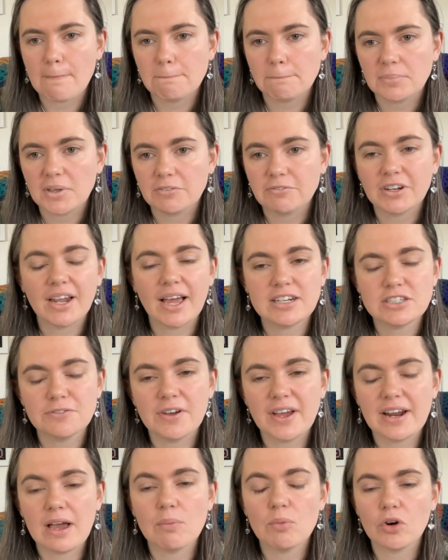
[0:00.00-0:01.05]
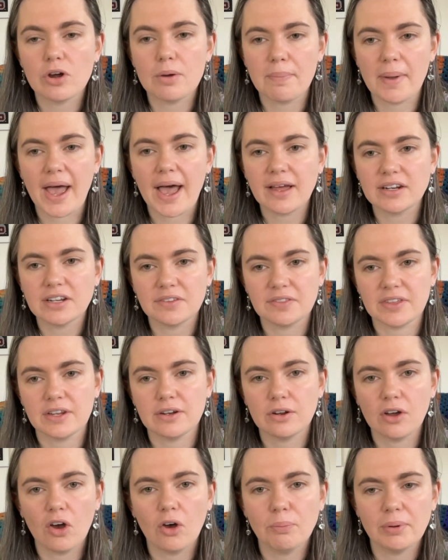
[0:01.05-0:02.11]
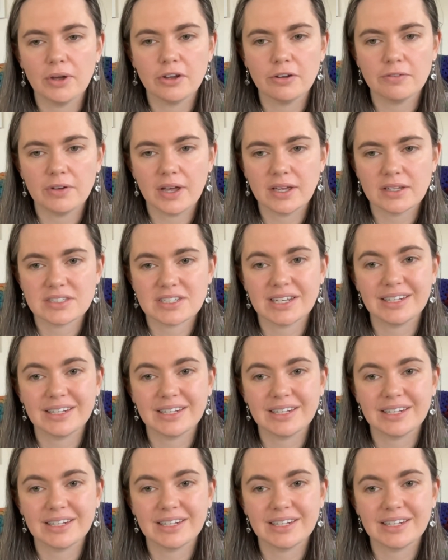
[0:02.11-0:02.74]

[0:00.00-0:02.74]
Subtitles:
If you'd like to find out more about it, then hop over to